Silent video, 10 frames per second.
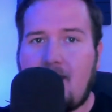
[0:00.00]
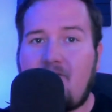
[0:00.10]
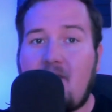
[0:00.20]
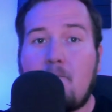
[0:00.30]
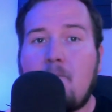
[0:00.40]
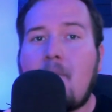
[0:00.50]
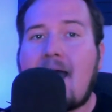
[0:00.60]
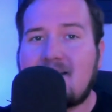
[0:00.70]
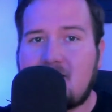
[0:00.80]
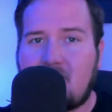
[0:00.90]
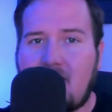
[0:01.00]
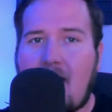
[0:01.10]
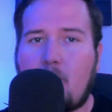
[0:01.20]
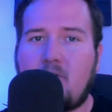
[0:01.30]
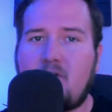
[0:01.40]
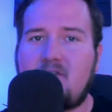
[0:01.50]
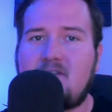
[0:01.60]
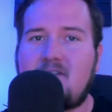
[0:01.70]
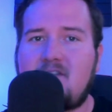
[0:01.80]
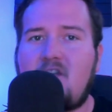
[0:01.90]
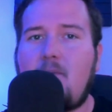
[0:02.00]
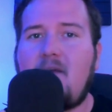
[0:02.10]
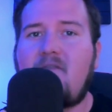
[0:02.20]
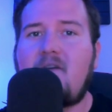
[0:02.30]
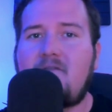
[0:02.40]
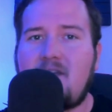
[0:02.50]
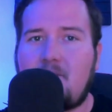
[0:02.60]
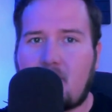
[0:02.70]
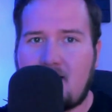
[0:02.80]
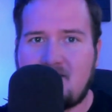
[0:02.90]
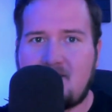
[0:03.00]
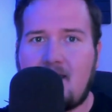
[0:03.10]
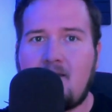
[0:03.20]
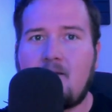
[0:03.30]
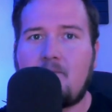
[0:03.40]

if he massively outproduces this QB15 price tag.